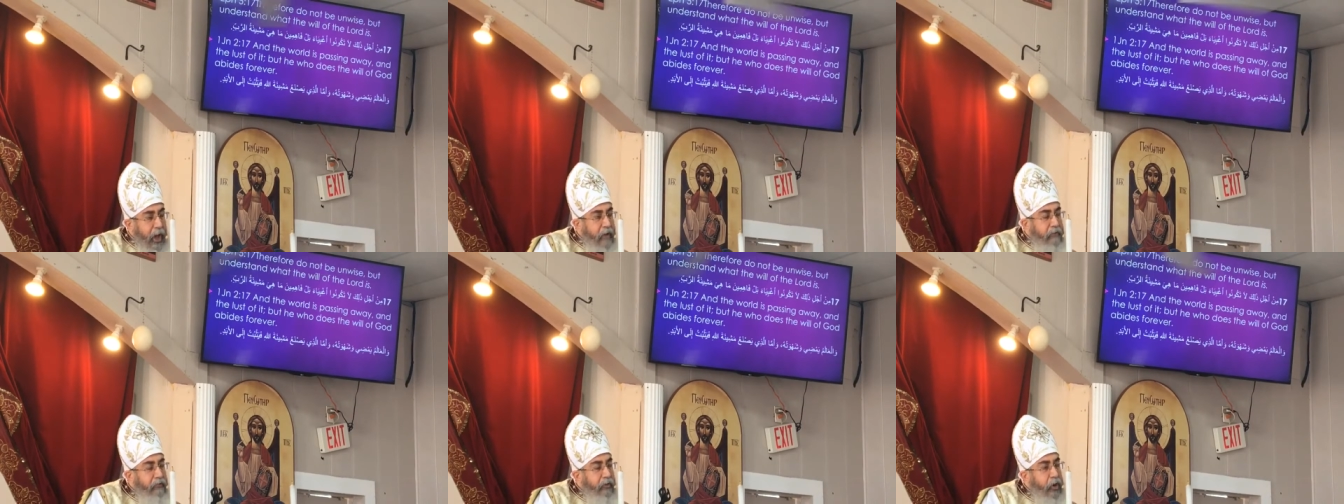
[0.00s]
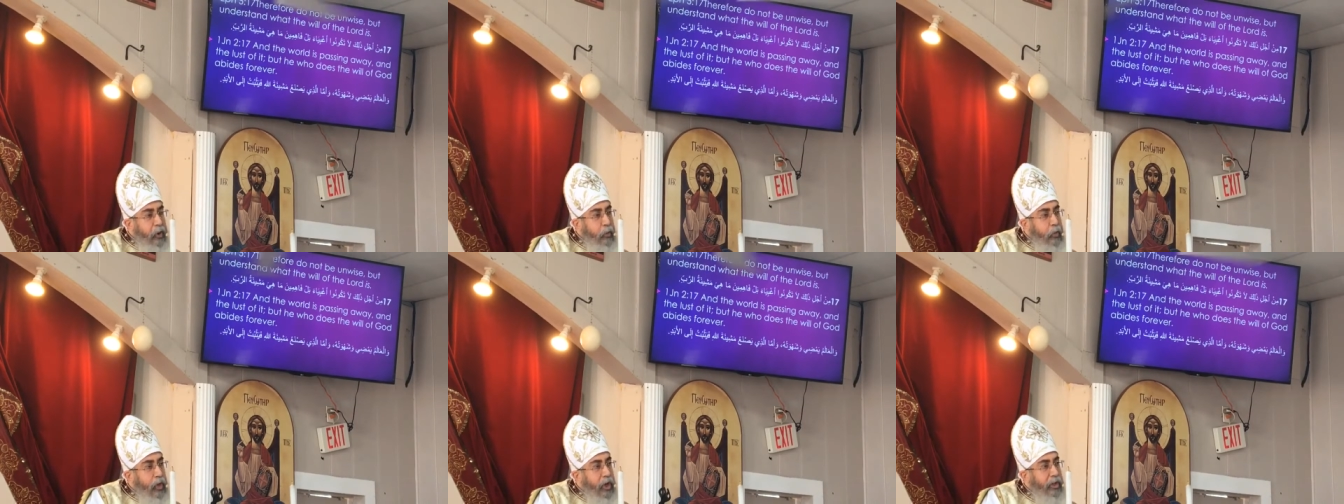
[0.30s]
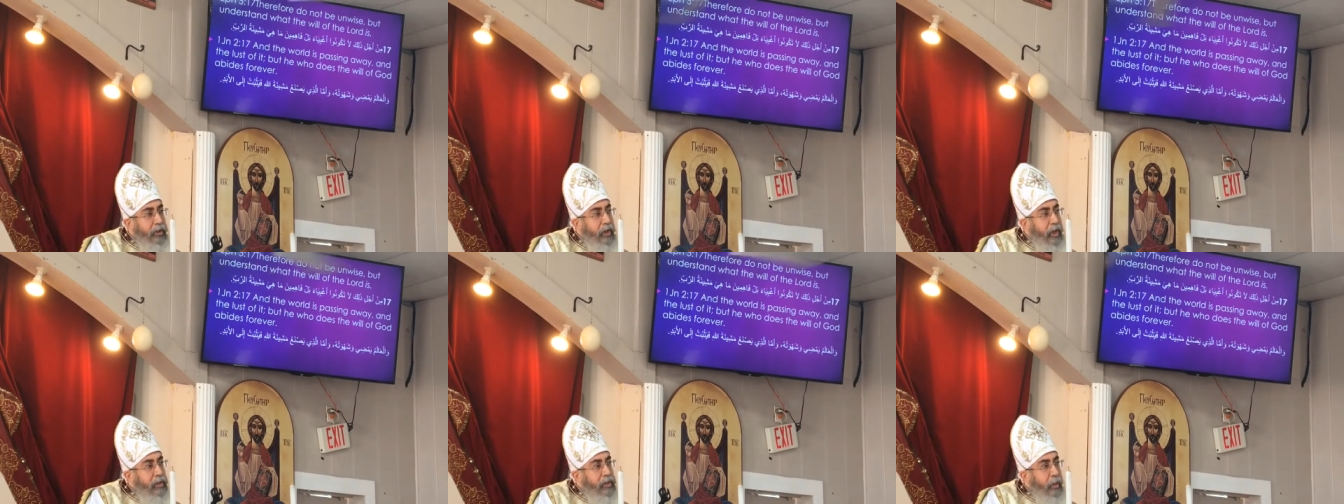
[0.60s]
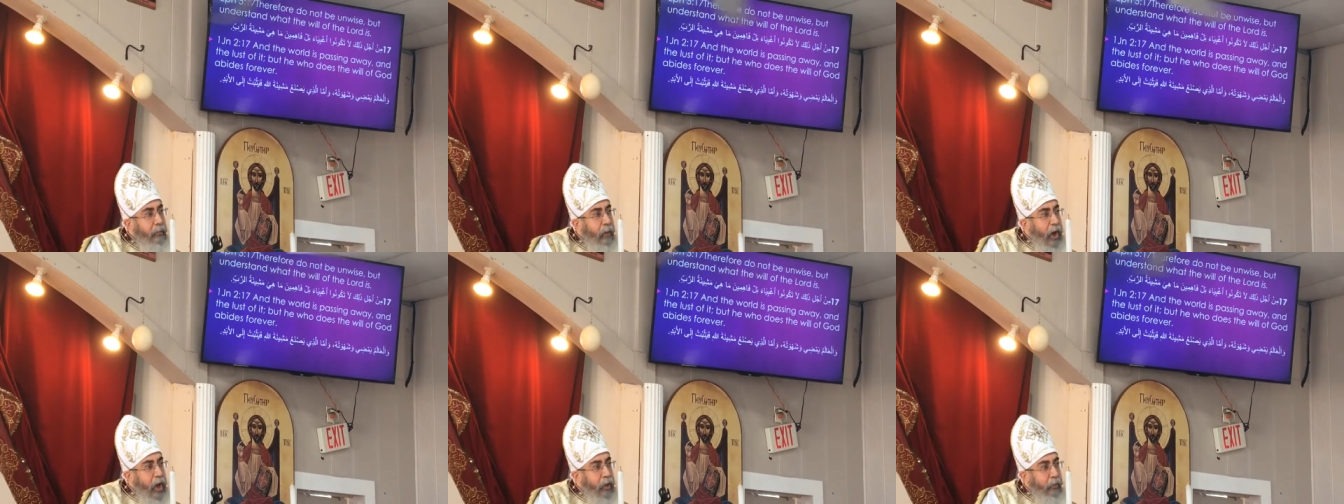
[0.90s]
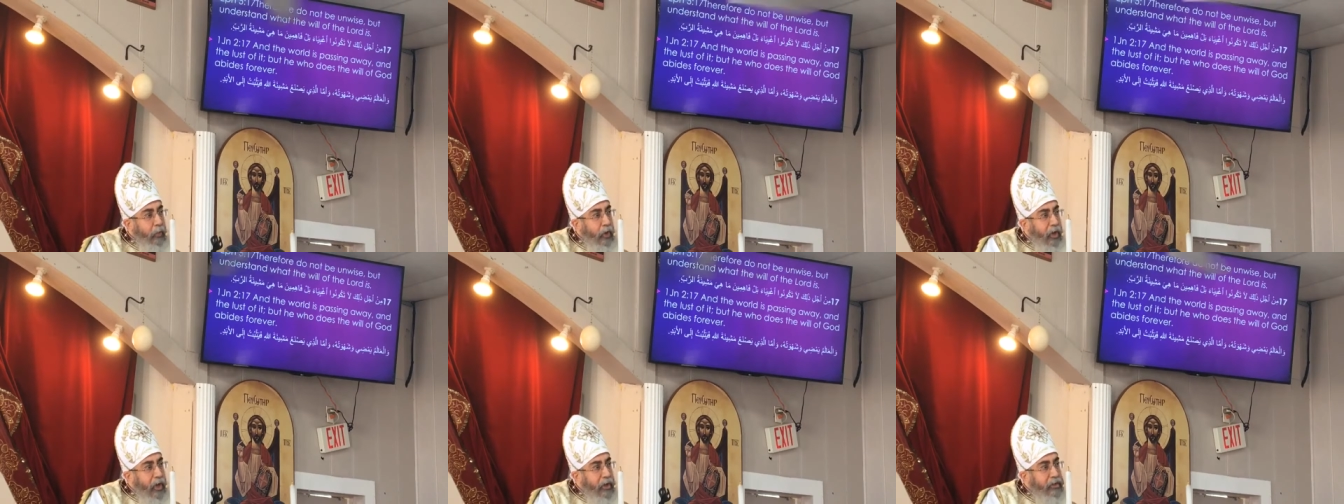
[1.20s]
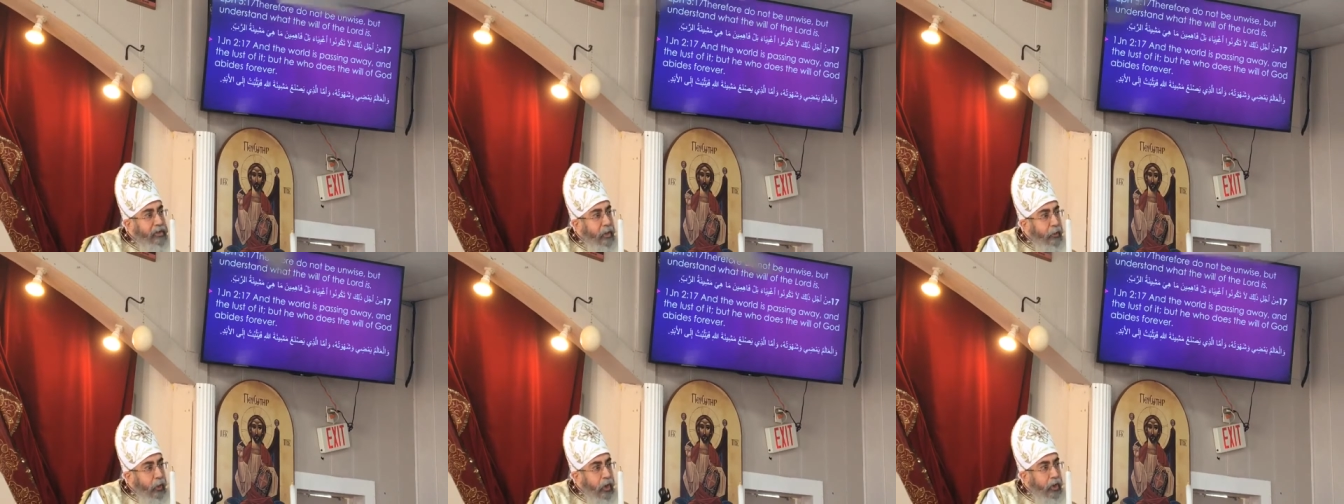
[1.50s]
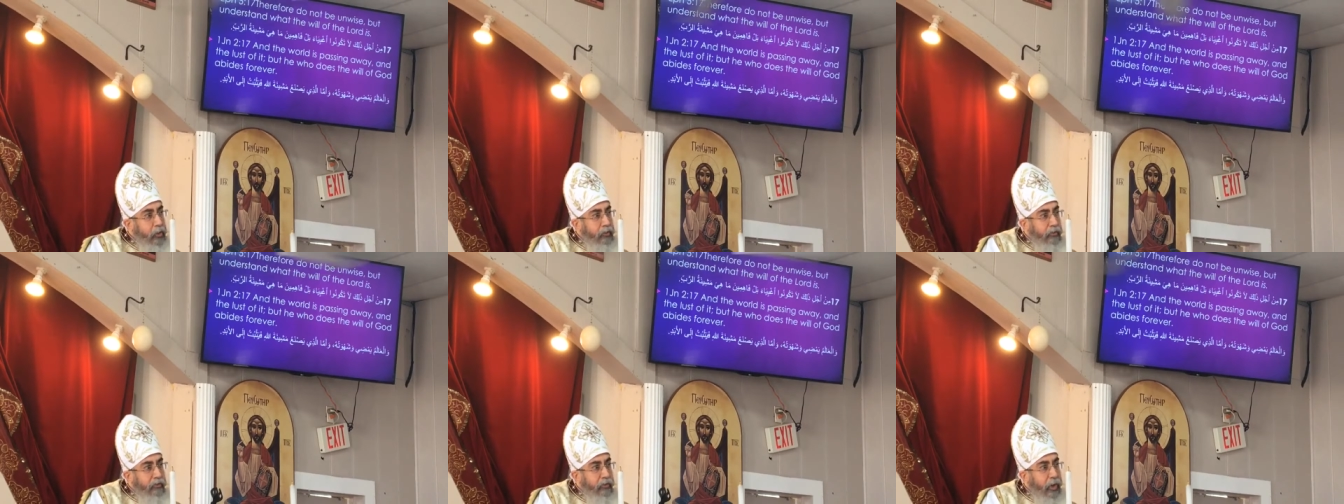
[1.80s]
Every word in the Bible is the
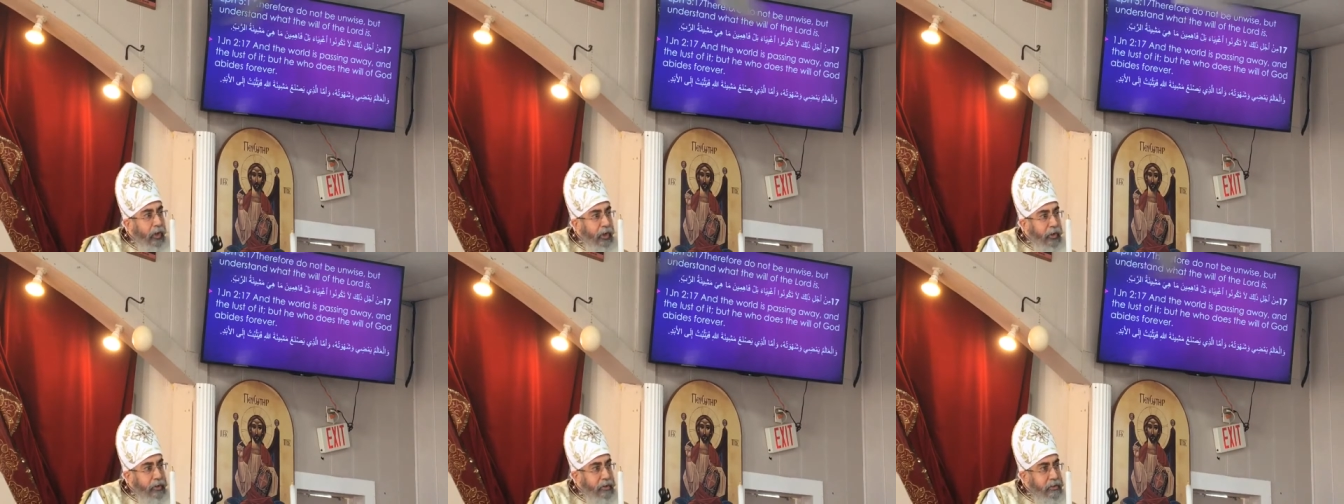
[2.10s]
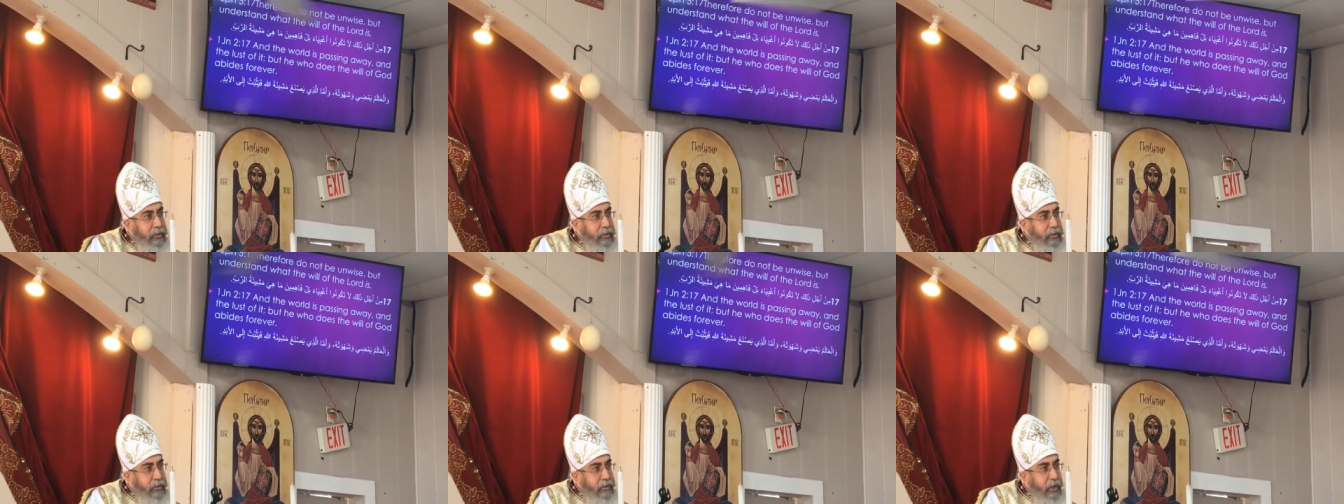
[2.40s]
will of God.